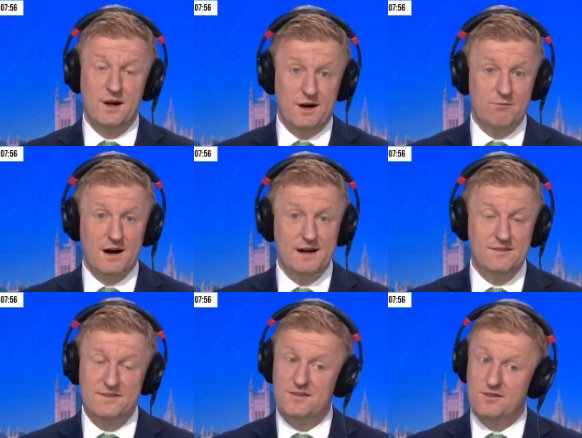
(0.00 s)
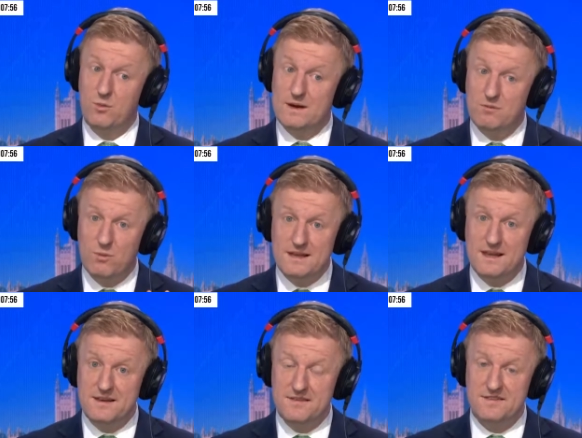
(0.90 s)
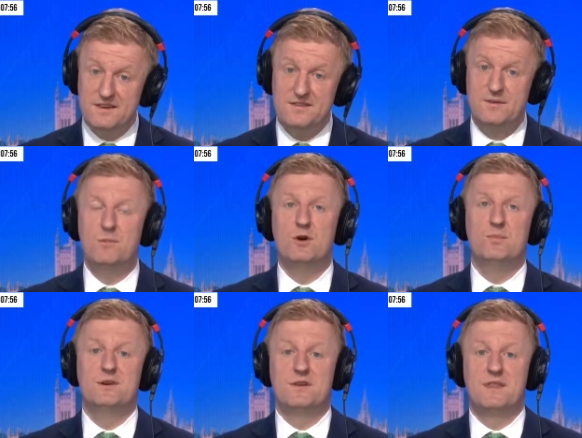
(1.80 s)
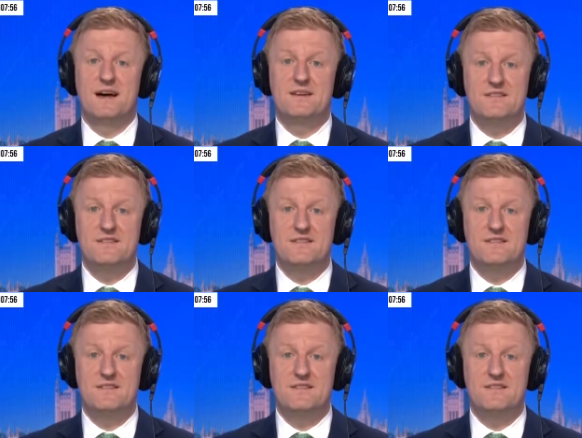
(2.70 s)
uh, rights. So we, we need to see some movement on that.